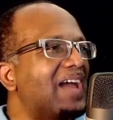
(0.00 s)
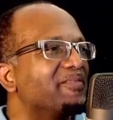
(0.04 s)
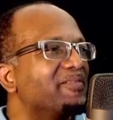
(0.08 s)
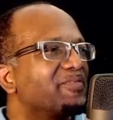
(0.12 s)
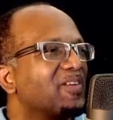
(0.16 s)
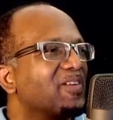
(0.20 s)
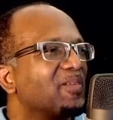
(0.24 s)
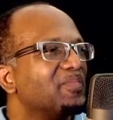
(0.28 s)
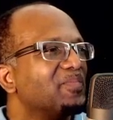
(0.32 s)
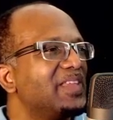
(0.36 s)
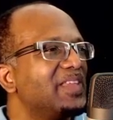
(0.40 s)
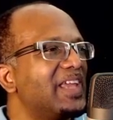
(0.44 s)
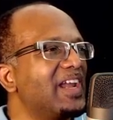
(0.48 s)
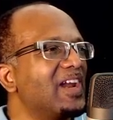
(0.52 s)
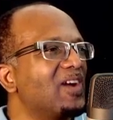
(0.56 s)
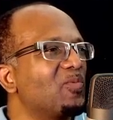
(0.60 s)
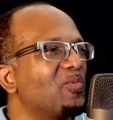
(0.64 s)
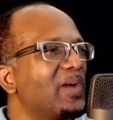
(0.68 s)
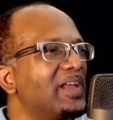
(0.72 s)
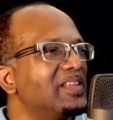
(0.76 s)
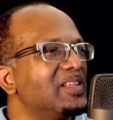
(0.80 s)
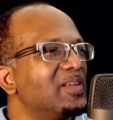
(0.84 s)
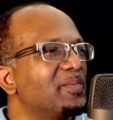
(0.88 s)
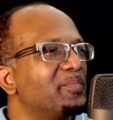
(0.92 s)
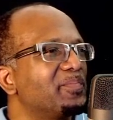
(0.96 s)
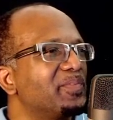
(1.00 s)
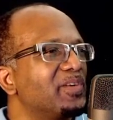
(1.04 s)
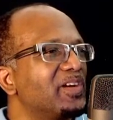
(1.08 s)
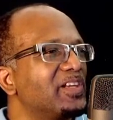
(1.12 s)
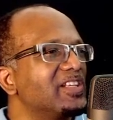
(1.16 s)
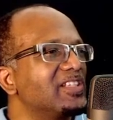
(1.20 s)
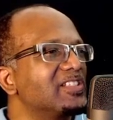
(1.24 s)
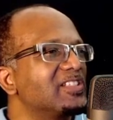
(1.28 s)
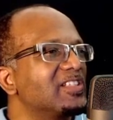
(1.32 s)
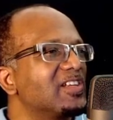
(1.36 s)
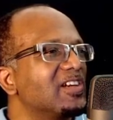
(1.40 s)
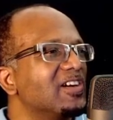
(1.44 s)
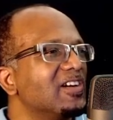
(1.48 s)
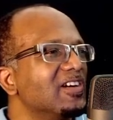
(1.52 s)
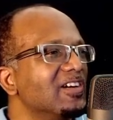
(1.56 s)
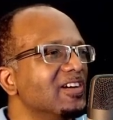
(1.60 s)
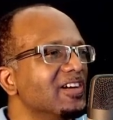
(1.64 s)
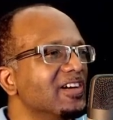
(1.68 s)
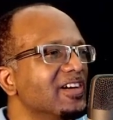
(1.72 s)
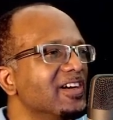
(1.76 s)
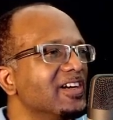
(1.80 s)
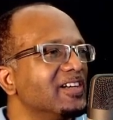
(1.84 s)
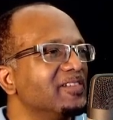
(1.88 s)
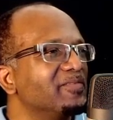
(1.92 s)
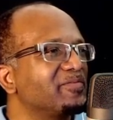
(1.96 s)
And from there, when the brothers
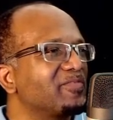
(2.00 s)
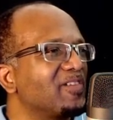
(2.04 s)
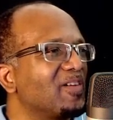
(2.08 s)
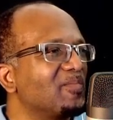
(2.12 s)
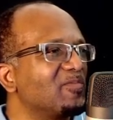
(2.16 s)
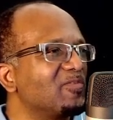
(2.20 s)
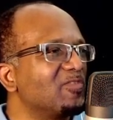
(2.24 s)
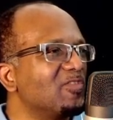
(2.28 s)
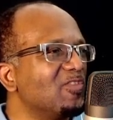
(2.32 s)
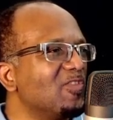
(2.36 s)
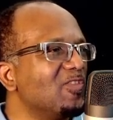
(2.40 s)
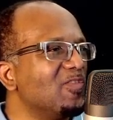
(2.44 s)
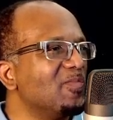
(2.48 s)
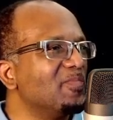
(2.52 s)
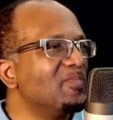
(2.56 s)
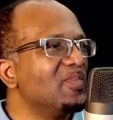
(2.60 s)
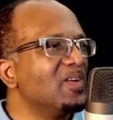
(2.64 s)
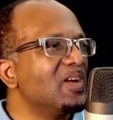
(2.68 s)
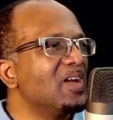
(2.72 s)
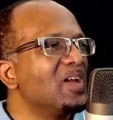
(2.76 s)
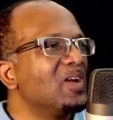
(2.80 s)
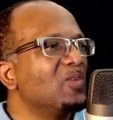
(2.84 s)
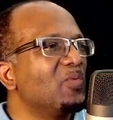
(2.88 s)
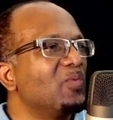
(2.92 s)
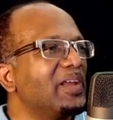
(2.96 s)
heard from Rome,